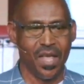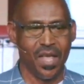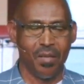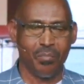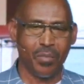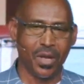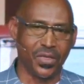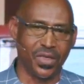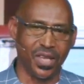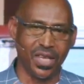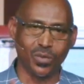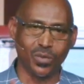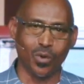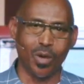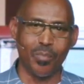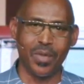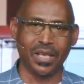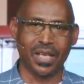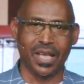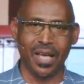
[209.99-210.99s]
But these
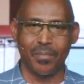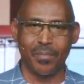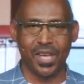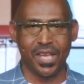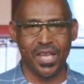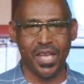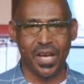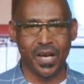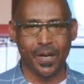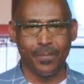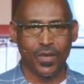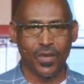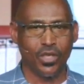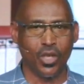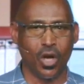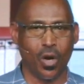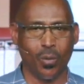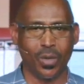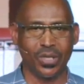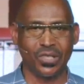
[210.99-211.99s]
women coming here,
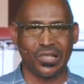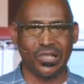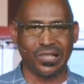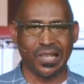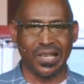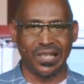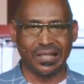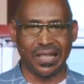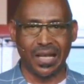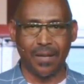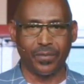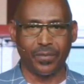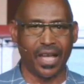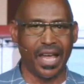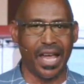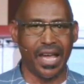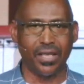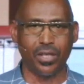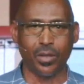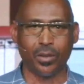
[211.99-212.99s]
no one sees them.
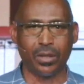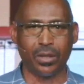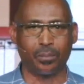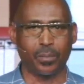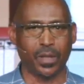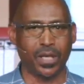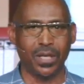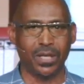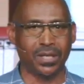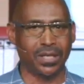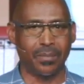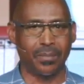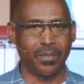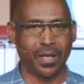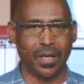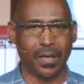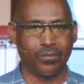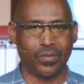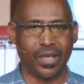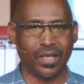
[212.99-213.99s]
They ain't doing it because um,
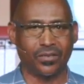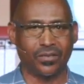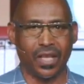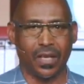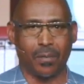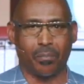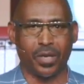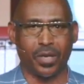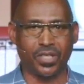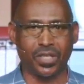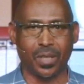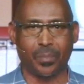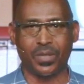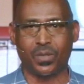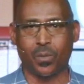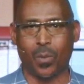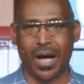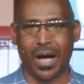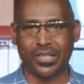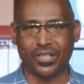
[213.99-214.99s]
they think Bishop is
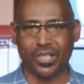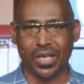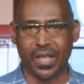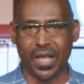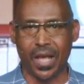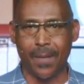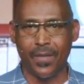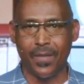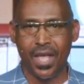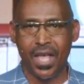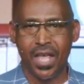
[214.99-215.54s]
watching them.